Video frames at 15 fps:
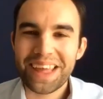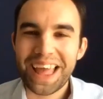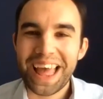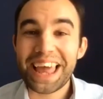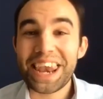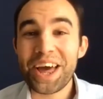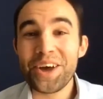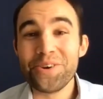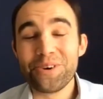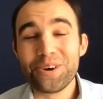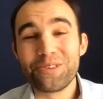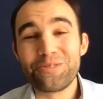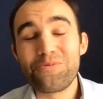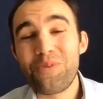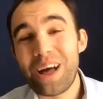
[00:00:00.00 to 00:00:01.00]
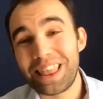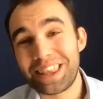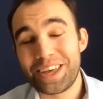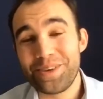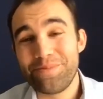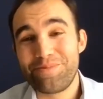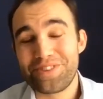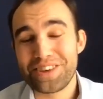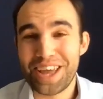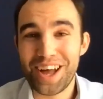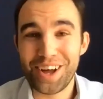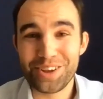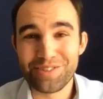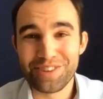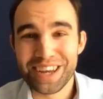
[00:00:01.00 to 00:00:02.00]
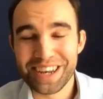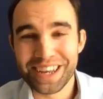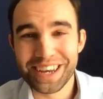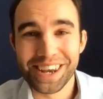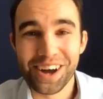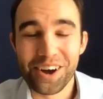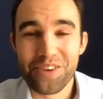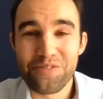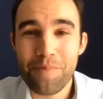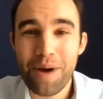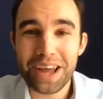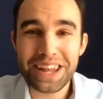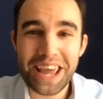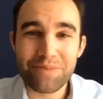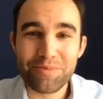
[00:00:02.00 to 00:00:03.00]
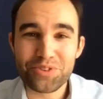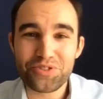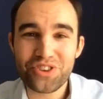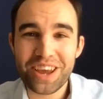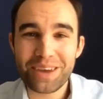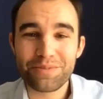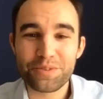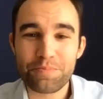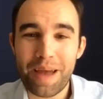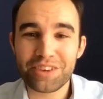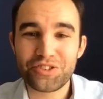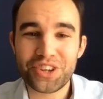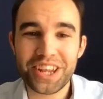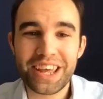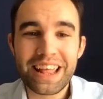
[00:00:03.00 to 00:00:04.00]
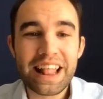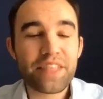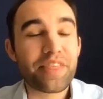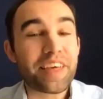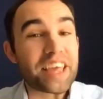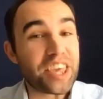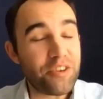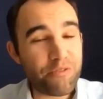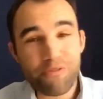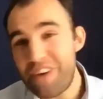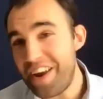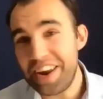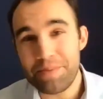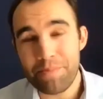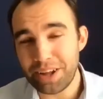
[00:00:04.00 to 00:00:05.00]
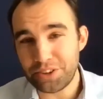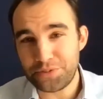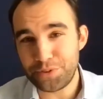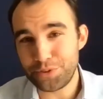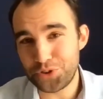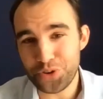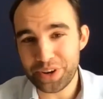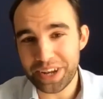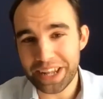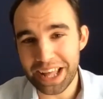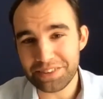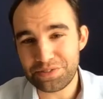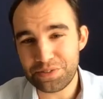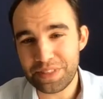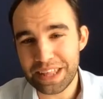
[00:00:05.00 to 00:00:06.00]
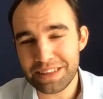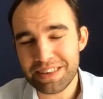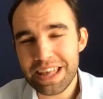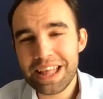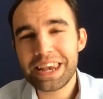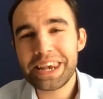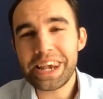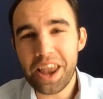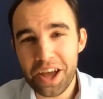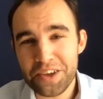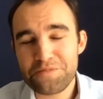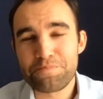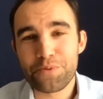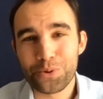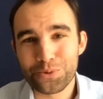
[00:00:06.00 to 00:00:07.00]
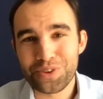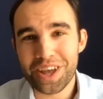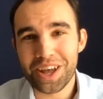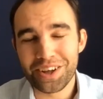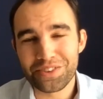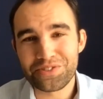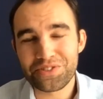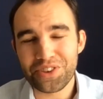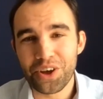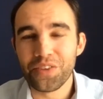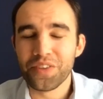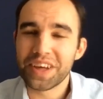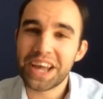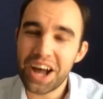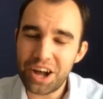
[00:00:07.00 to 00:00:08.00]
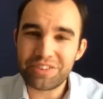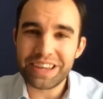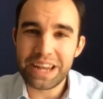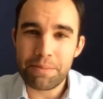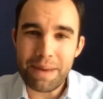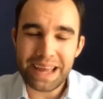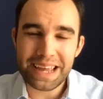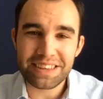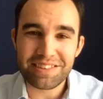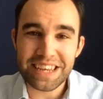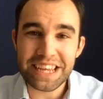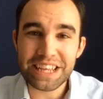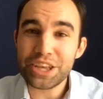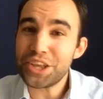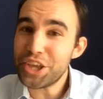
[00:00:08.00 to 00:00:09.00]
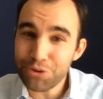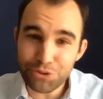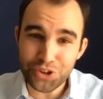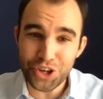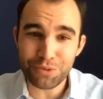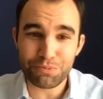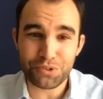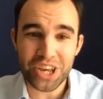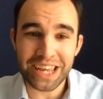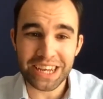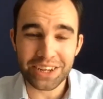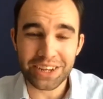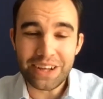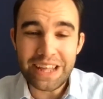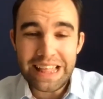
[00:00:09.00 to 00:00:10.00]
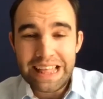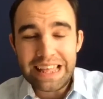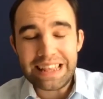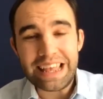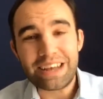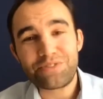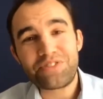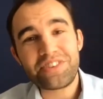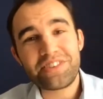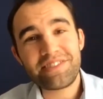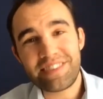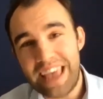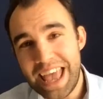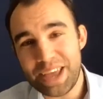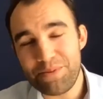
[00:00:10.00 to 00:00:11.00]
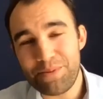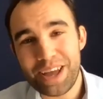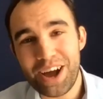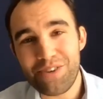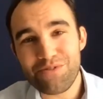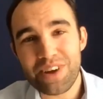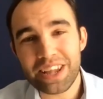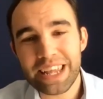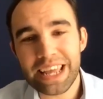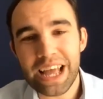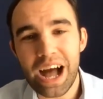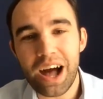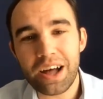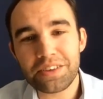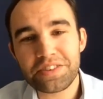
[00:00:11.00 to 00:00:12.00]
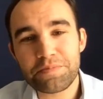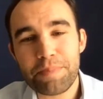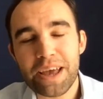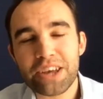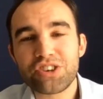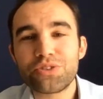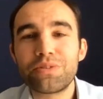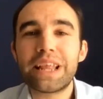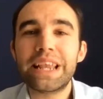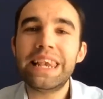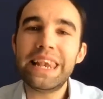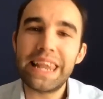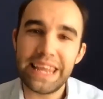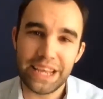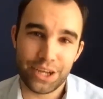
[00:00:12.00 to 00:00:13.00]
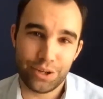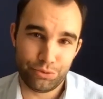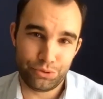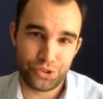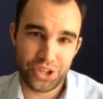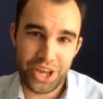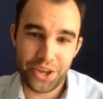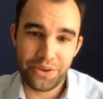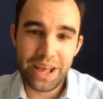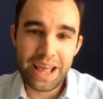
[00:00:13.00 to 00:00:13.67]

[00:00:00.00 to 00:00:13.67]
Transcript: Hello and welcome to Car Dealer Live. My name is James Batchelor. Thank you very much for joining us for these live broadcasts on the Car Dealer Magazine YouTube channel. Now, today we are running our special legal show